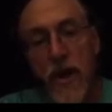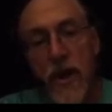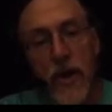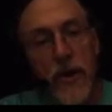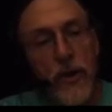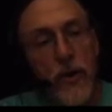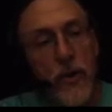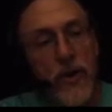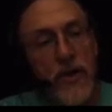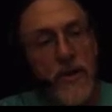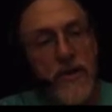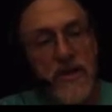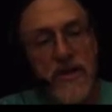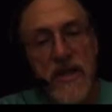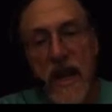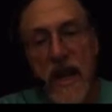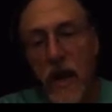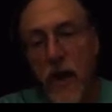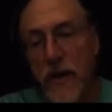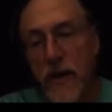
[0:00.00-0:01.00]
you can
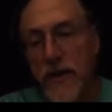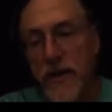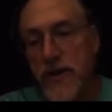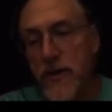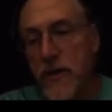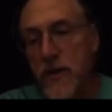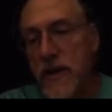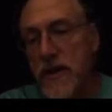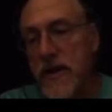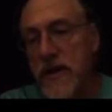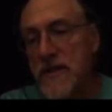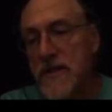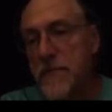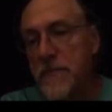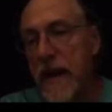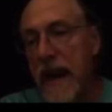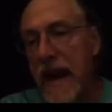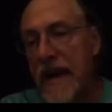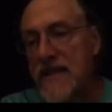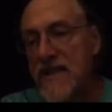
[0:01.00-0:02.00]
tell that you're in this
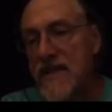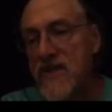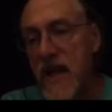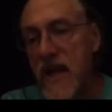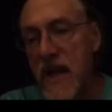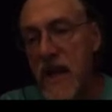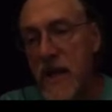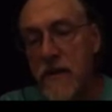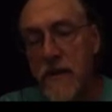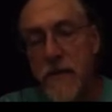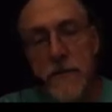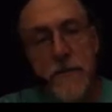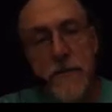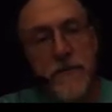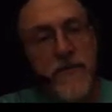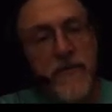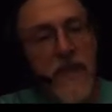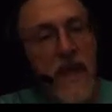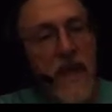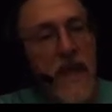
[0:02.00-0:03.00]
bad state.
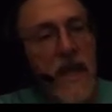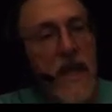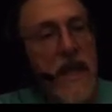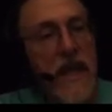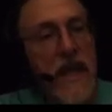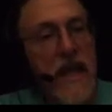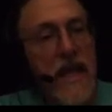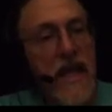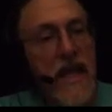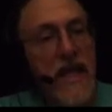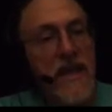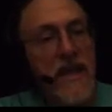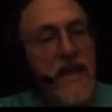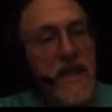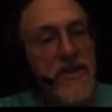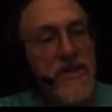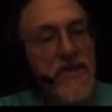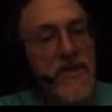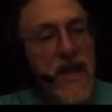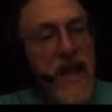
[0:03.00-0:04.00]
In
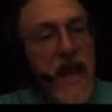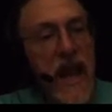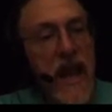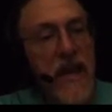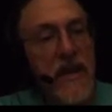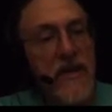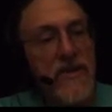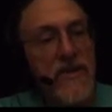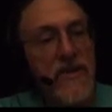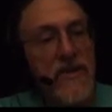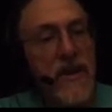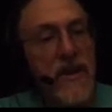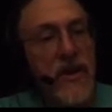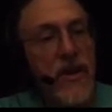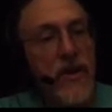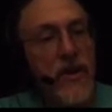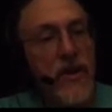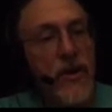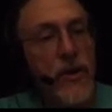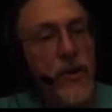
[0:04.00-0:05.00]
this case,
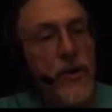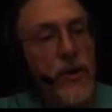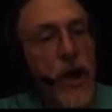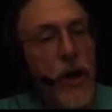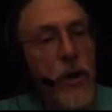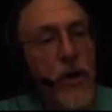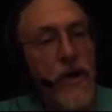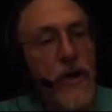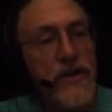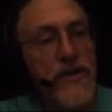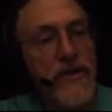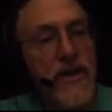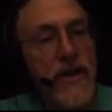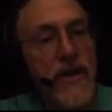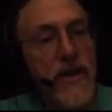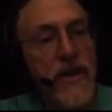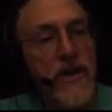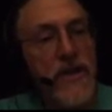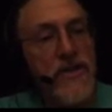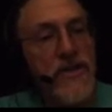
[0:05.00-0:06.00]
you'll notice
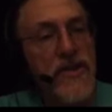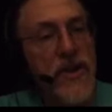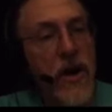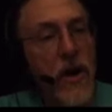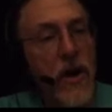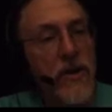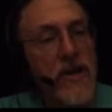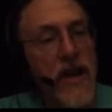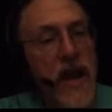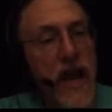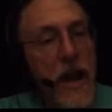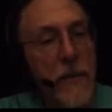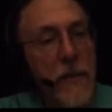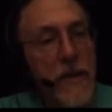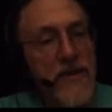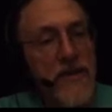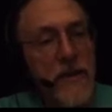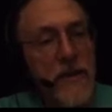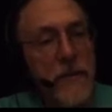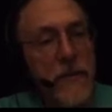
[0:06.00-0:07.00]
the start time
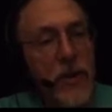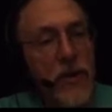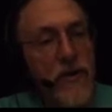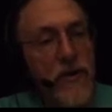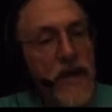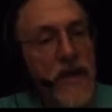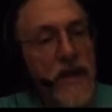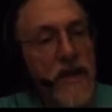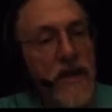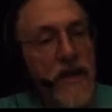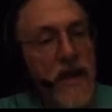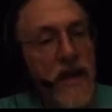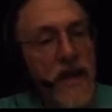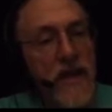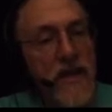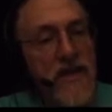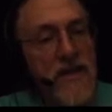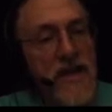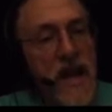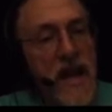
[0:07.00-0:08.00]
isn't moving, the
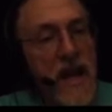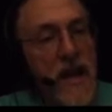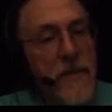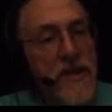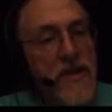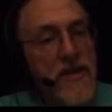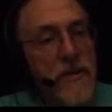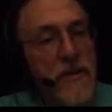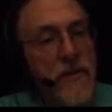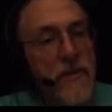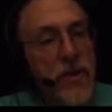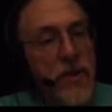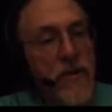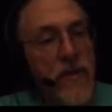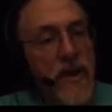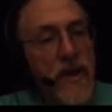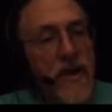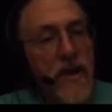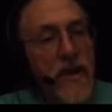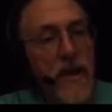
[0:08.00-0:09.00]
end time isn't
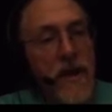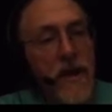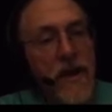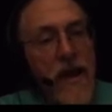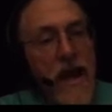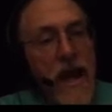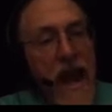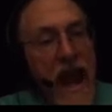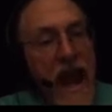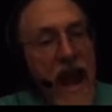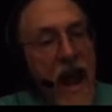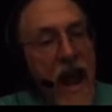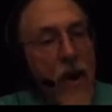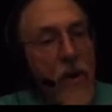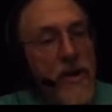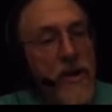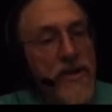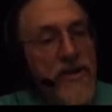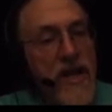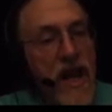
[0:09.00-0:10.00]
moving,
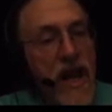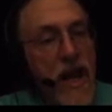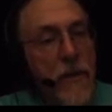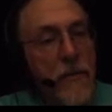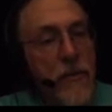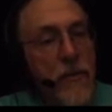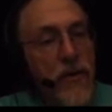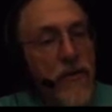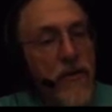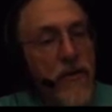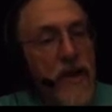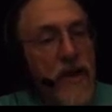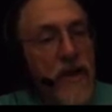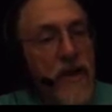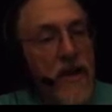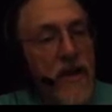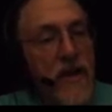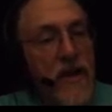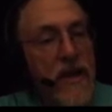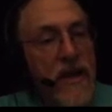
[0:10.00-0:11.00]
now is not moving.
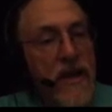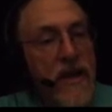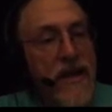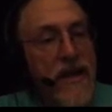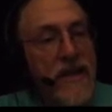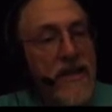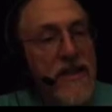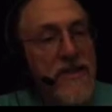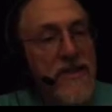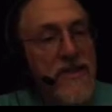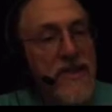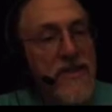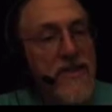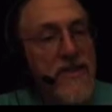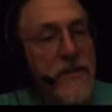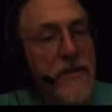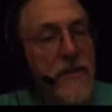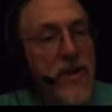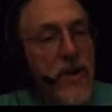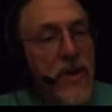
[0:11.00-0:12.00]
The
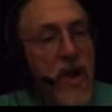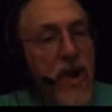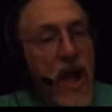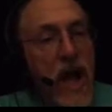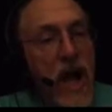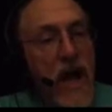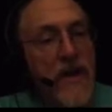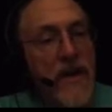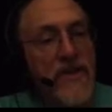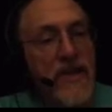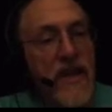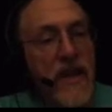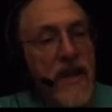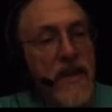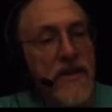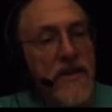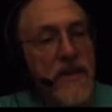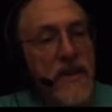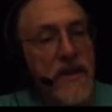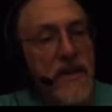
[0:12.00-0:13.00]
system clock
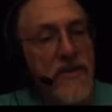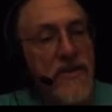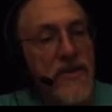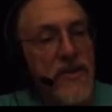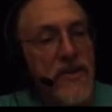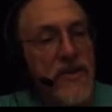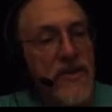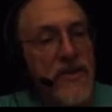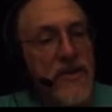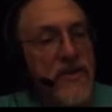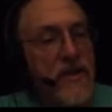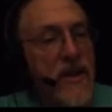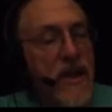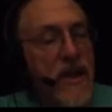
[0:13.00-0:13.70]
says it's just,